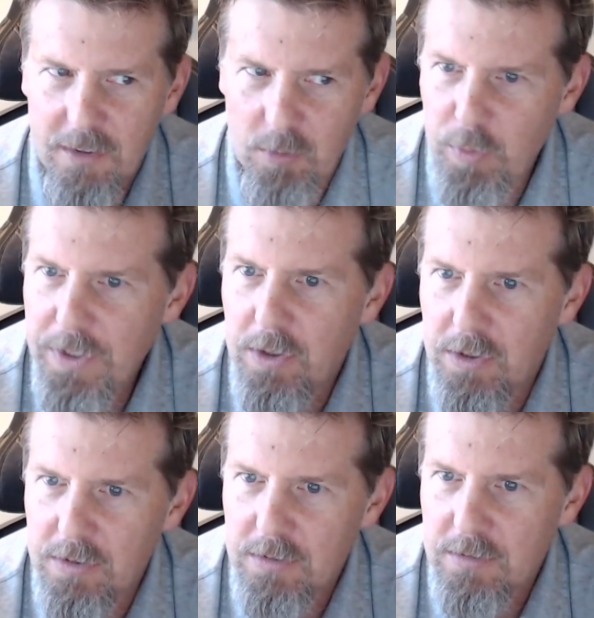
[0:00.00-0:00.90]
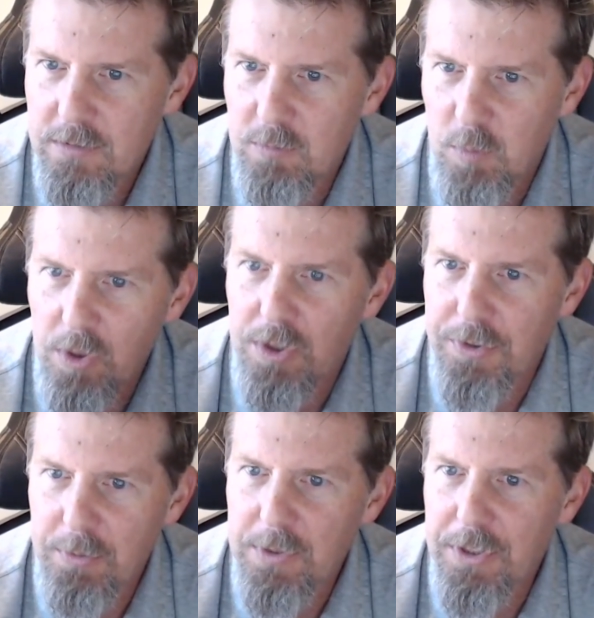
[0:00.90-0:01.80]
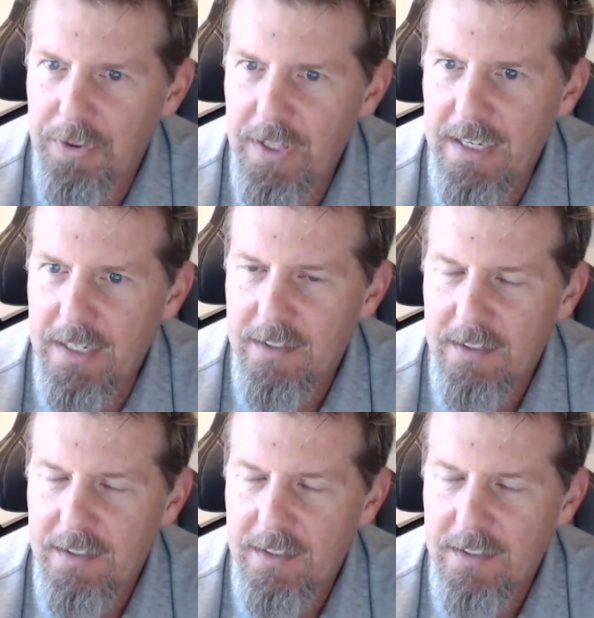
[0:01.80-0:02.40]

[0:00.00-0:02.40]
the real world, the real thing.